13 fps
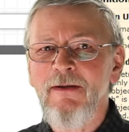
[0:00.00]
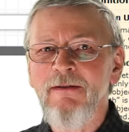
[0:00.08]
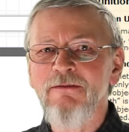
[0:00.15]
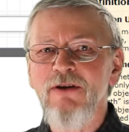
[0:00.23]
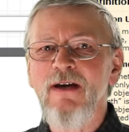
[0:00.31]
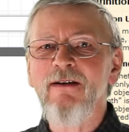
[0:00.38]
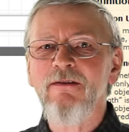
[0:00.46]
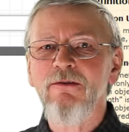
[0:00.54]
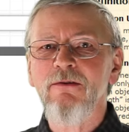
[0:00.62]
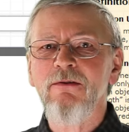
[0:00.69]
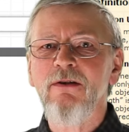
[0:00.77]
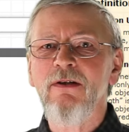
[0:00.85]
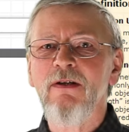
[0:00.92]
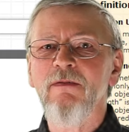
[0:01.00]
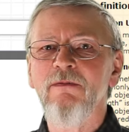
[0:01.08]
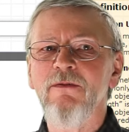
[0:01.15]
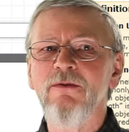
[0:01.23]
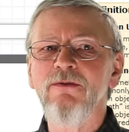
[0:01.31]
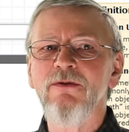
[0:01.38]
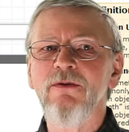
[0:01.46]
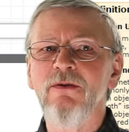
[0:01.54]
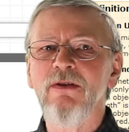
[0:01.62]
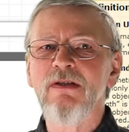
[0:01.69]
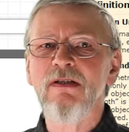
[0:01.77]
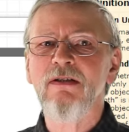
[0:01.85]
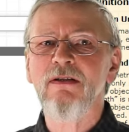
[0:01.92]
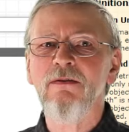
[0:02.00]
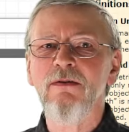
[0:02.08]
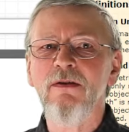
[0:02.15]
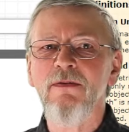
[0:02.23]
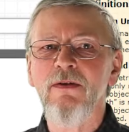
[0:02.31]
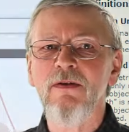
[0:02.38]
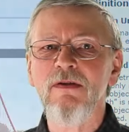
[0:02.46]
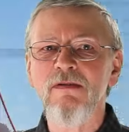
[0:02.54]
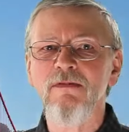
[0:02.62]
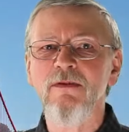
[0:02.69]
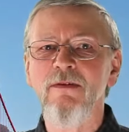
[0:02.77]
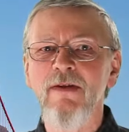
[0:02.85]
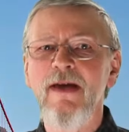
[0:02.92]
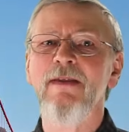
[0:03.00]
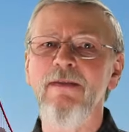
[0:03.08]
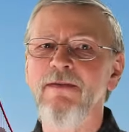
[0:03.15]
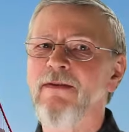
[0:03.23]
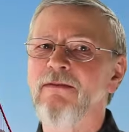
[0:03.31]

and accurately convert units, including those for length,